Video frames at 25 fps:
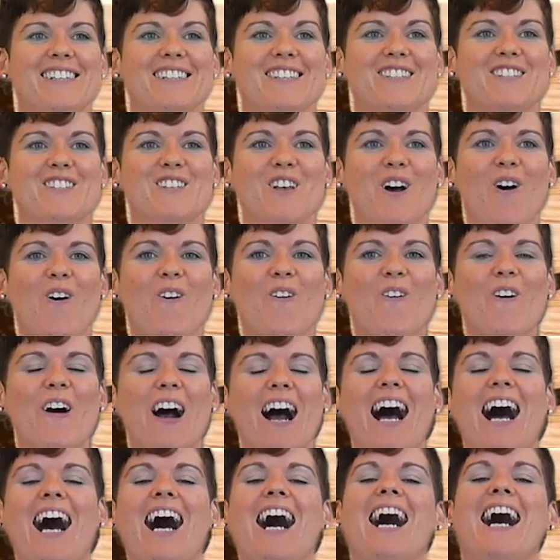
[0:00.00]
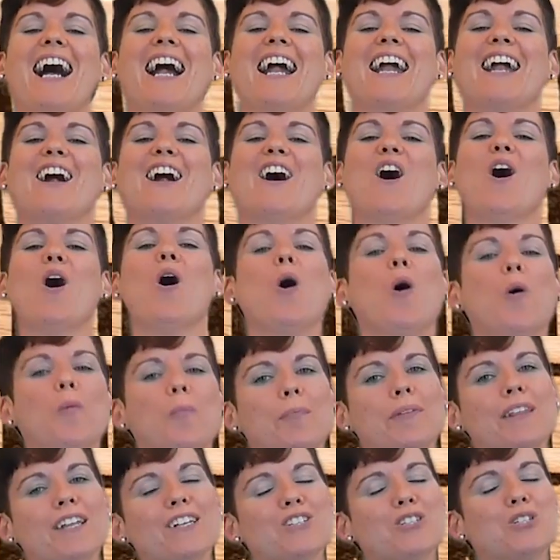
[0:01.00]
So I
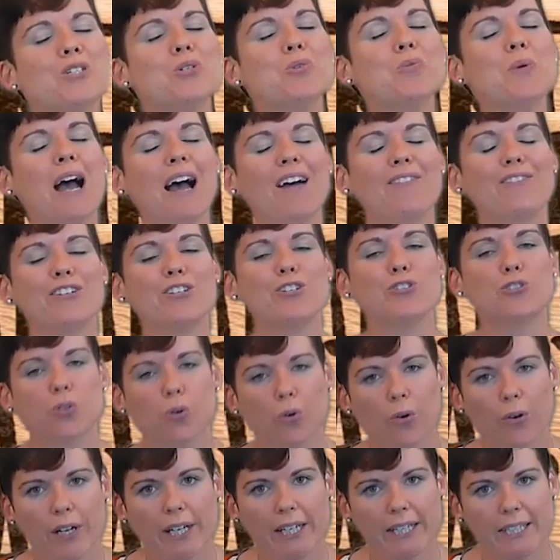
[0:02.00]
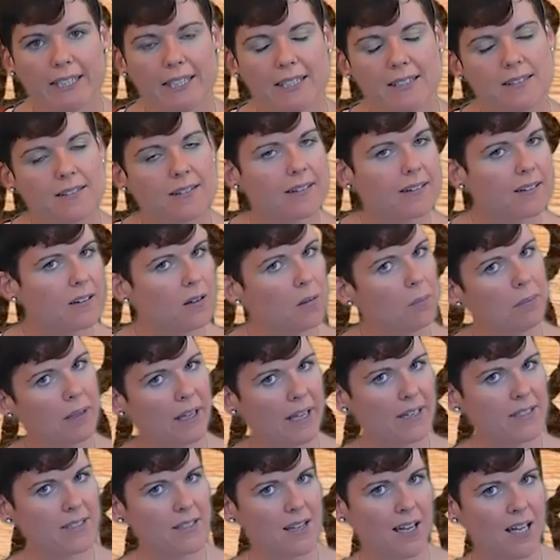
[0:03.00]
hope that you have enjoyed this little
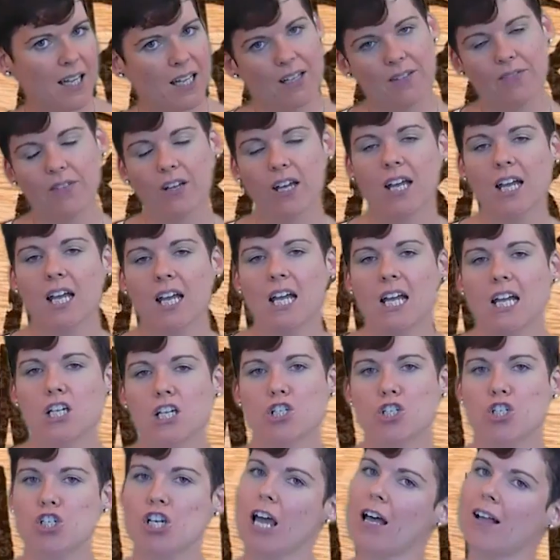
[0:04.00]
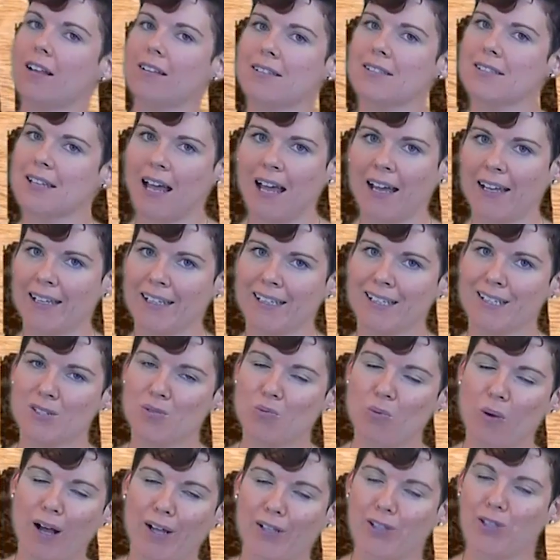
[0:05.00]
bit of shell science
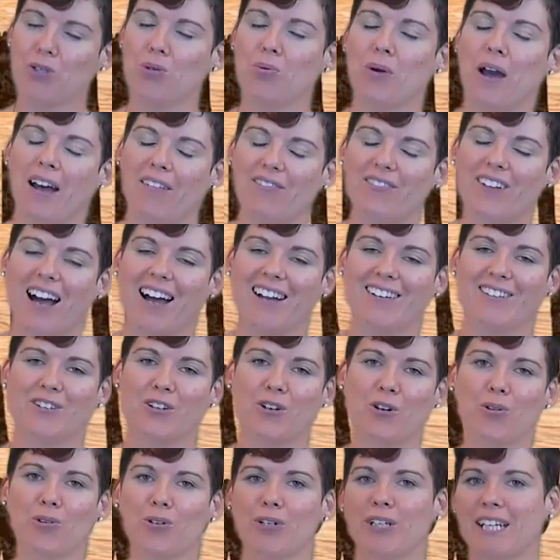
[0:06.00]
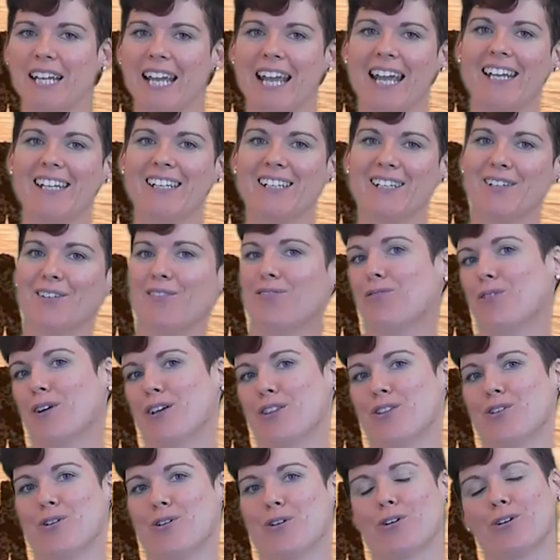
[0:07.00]
while you have gotten creative
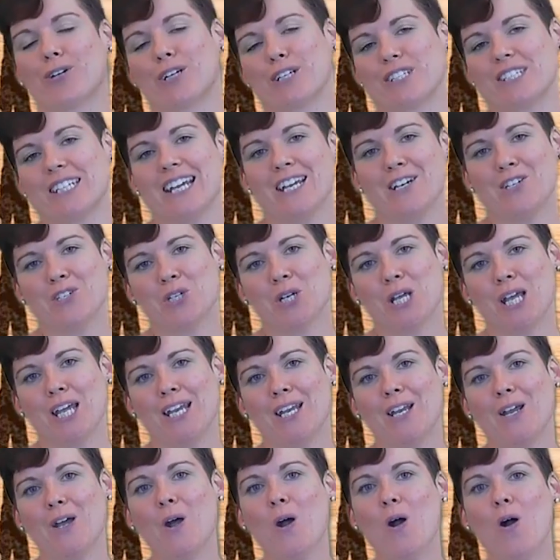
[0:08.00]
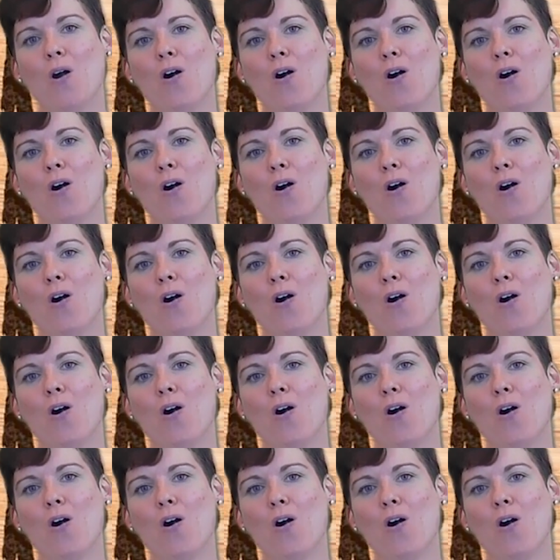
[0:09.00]
with your crustacean